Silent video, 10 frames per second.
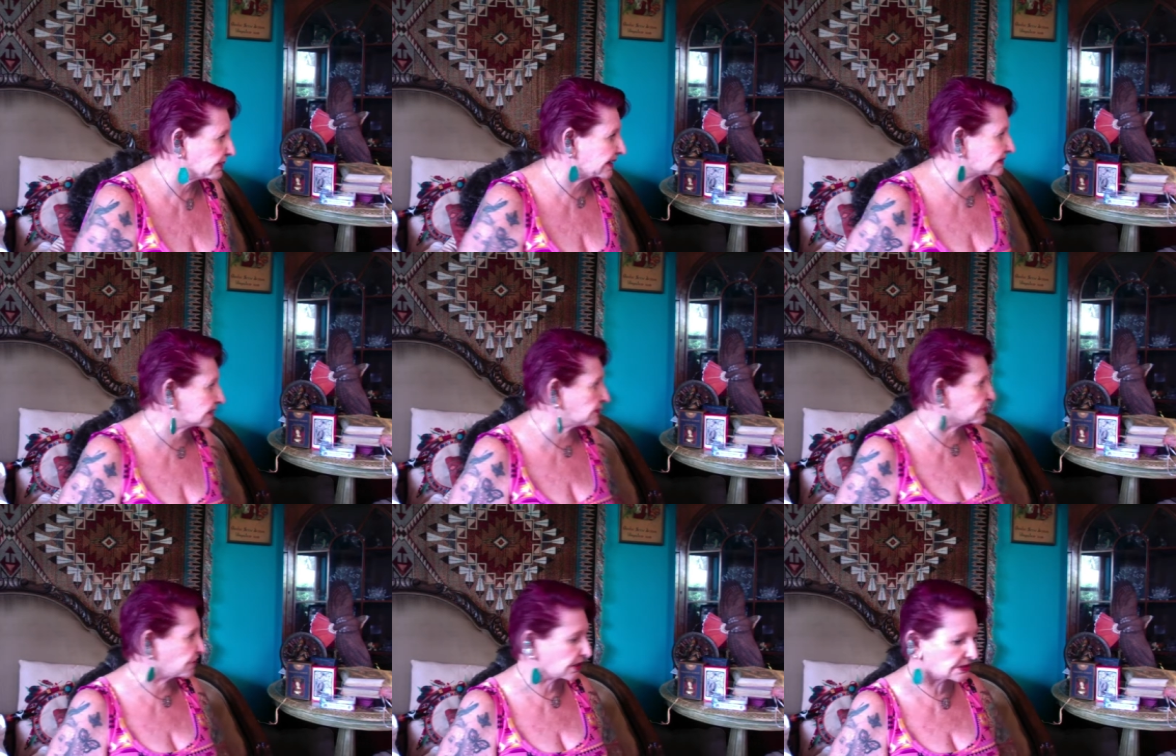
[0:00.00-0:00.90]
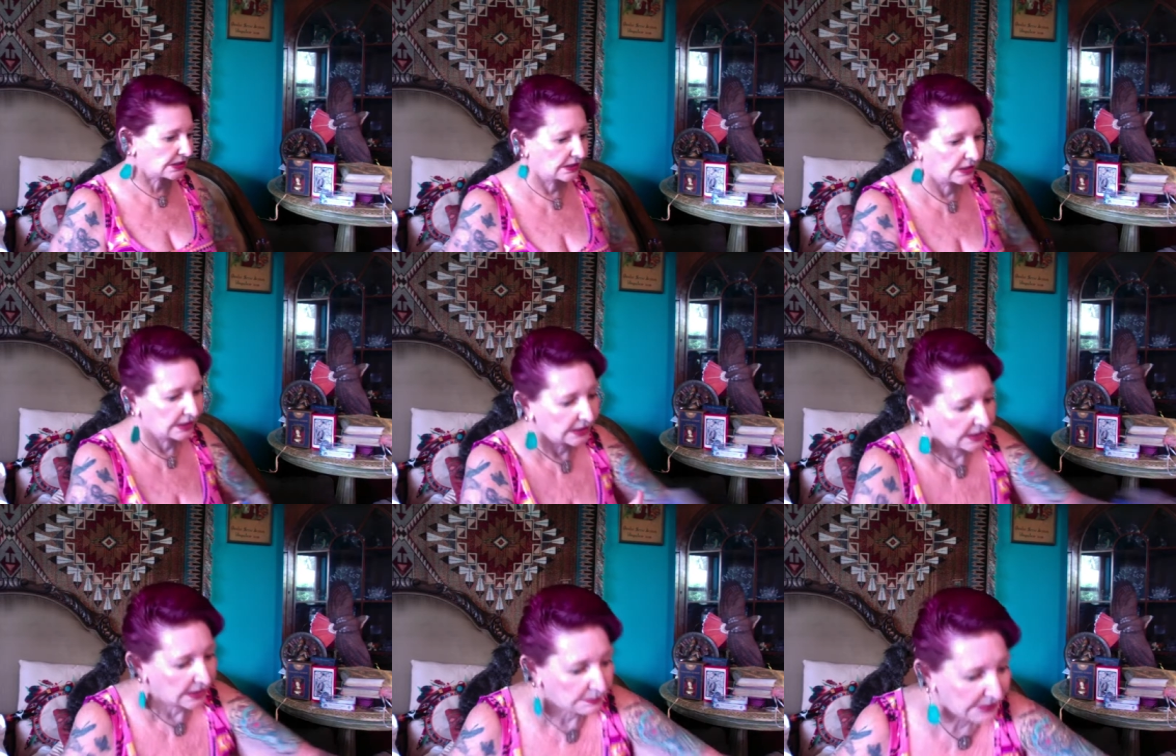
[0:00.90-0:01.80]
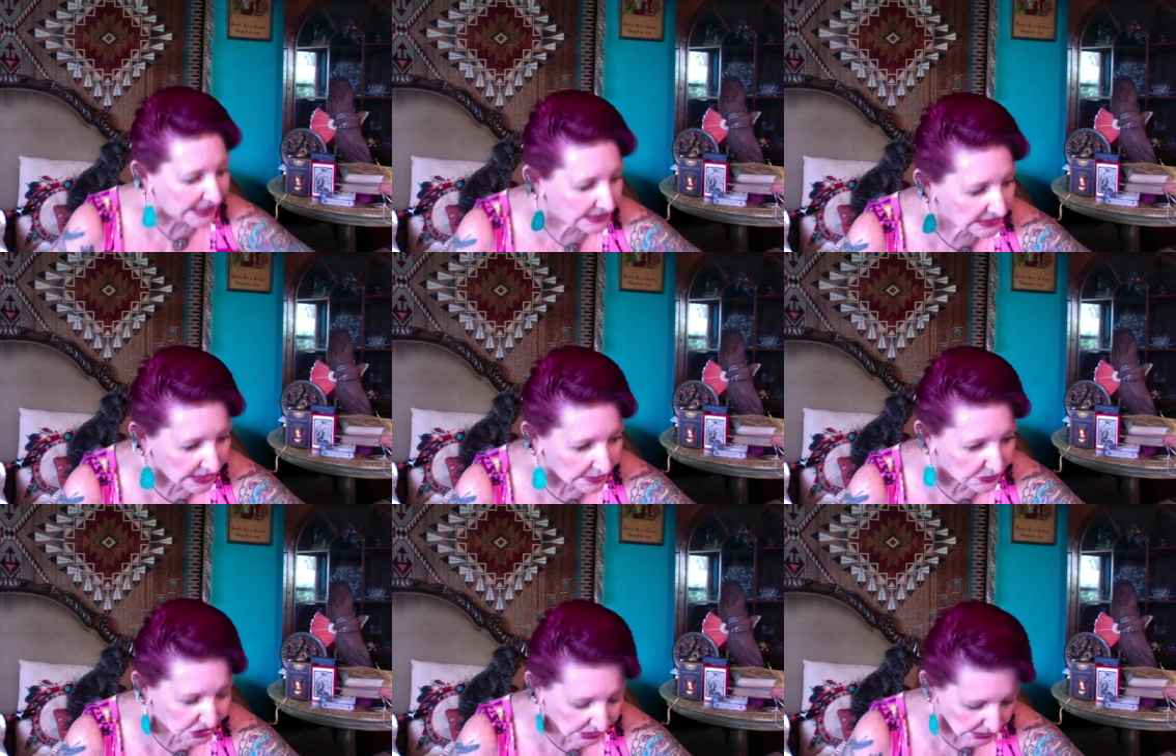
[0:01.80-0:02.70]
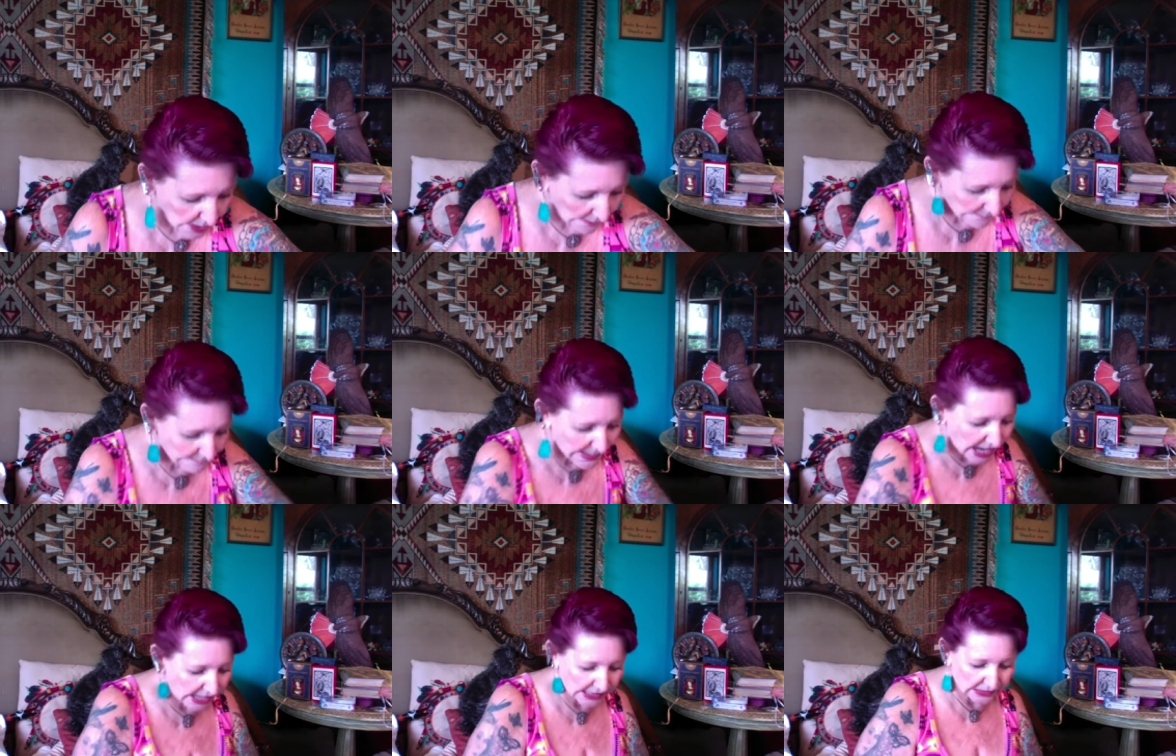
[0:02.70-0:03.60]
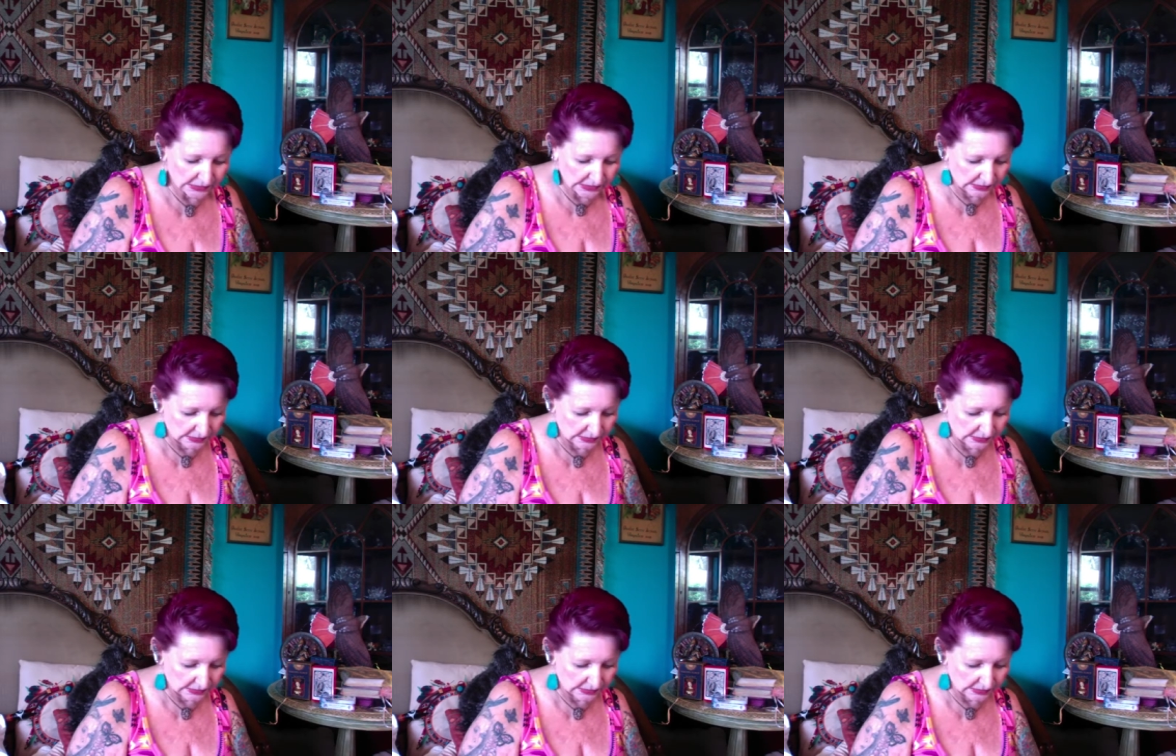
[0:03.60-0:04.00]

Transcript: Big subject. Big subject. Mind.